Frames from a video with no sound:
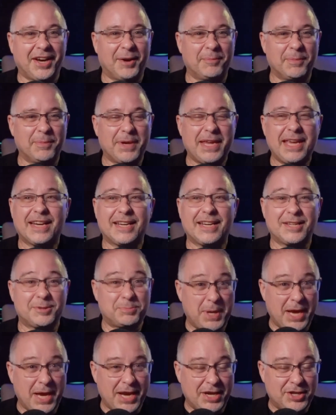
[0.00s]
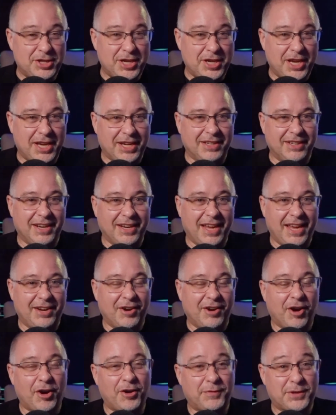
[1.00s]
He had his PhD in
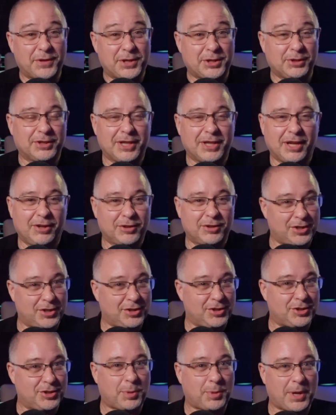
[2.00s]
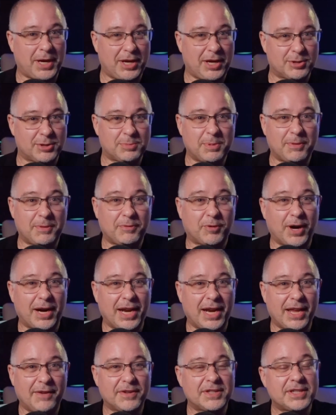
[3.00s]
artificial intelligence 20 years before
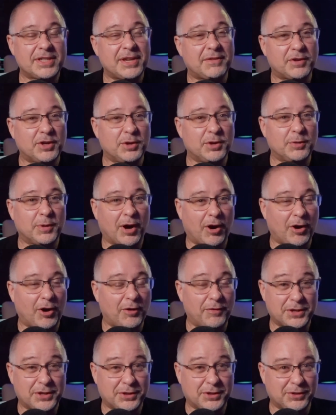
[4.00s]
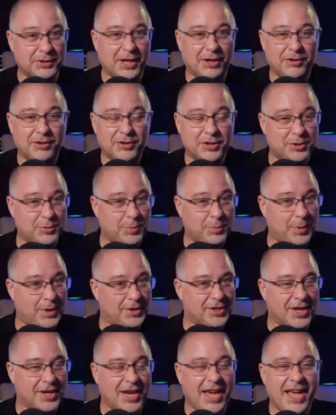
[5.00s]
any of us ever knew what artificial intelligence
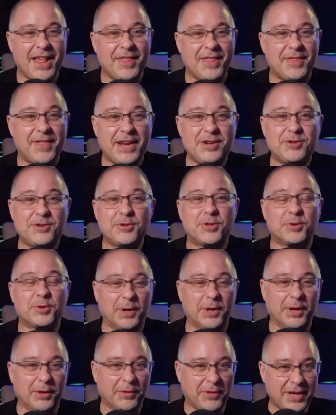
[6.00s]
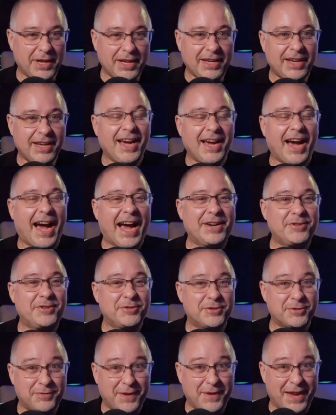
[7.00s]
was. They do the real thing, I do
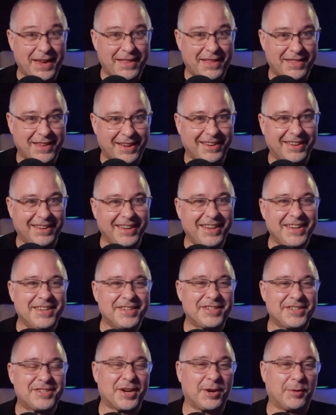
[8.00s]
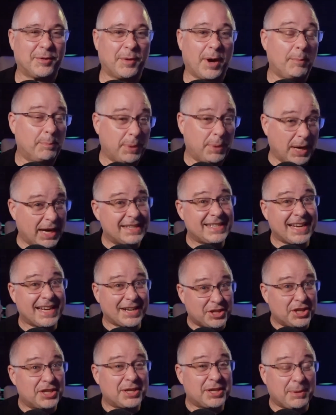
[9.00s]
the fake thing. So, but it's
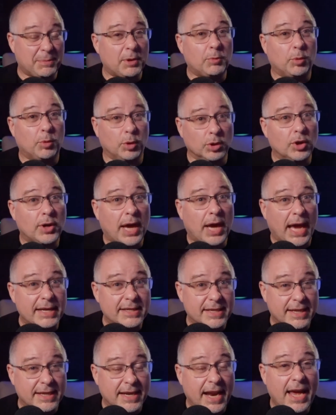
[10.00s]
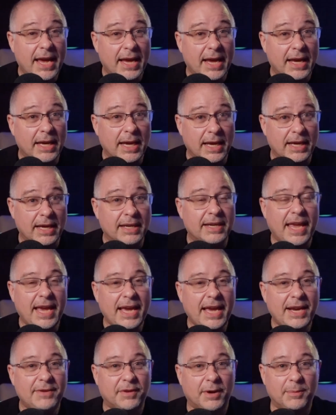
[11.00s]
actually something we'll look at today in
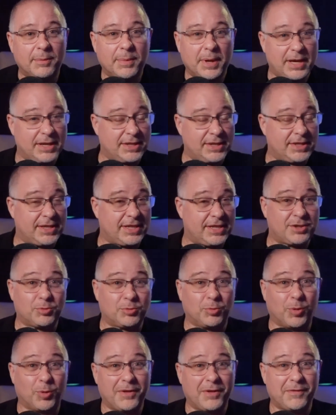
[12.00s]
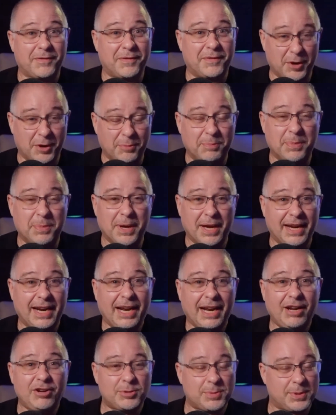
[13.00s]
Canva, because this is one of their big
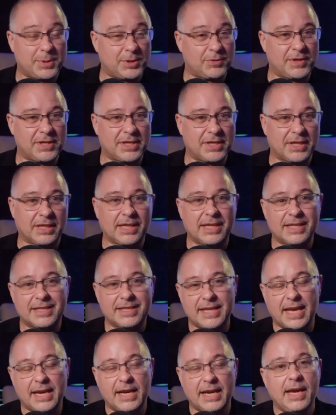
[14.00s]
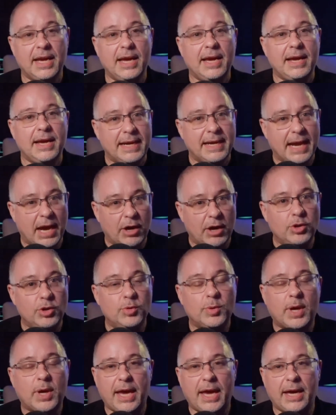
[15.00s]
announcements recently, is that now you
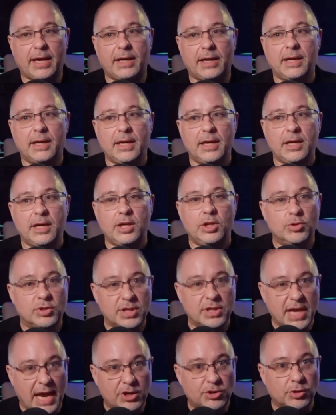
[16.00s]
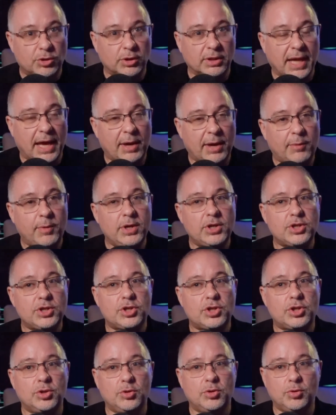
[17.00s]
can use natural language
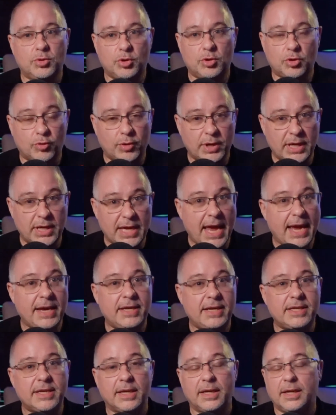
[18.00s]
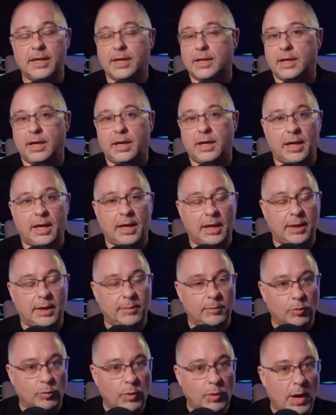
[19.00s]
to create
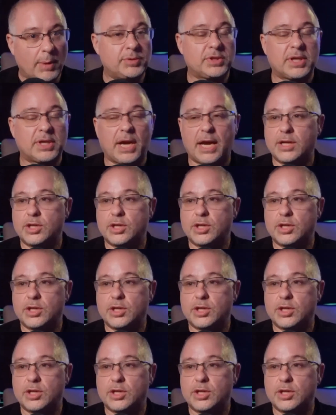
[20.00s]
websites